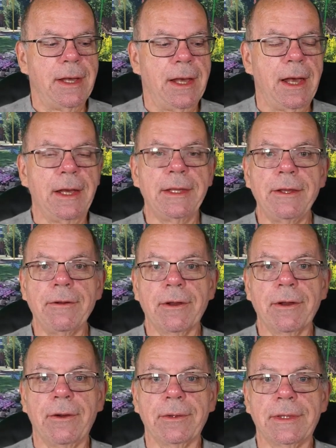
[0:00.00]
a year
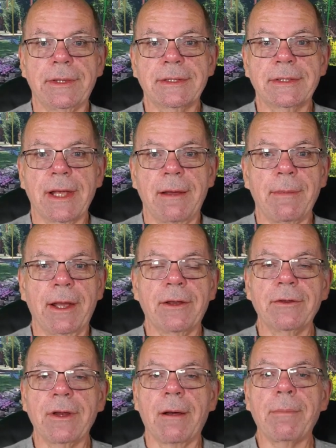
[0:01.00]
ago at this time, I
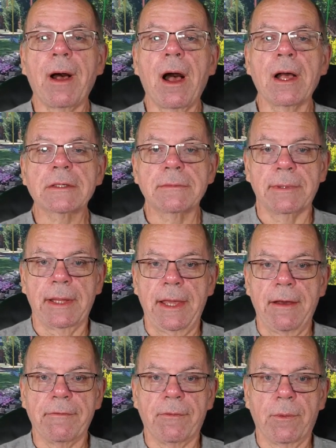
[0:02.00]
could not possibly
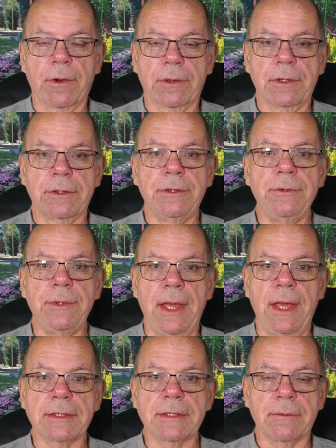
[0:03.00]
have worked 2
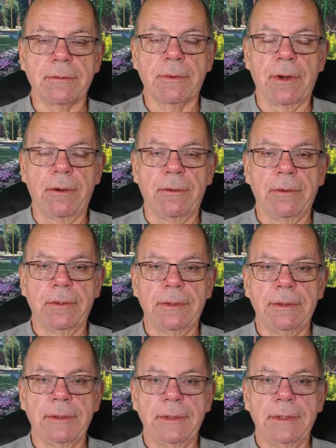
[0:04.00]
days in a row.
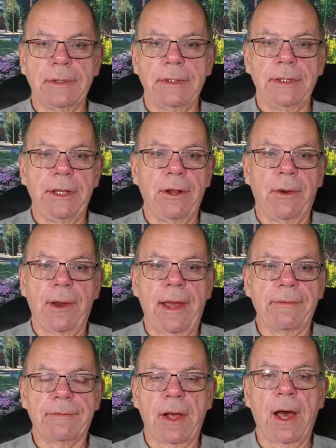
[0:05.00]
You
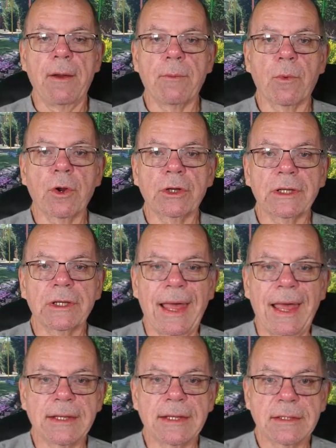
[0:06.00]
know, I worked
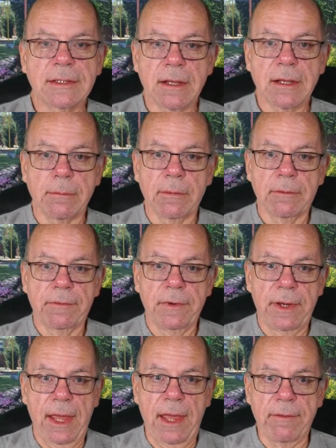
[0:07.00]
last summer for
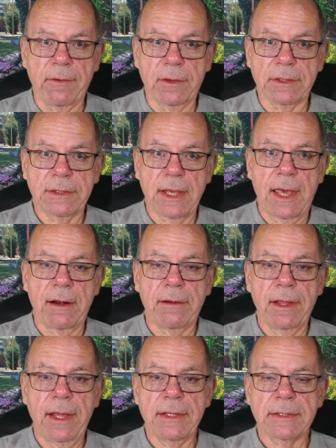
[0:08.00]
Dave on
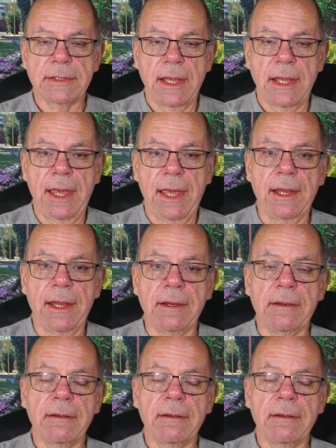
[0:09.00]
Saturdays, and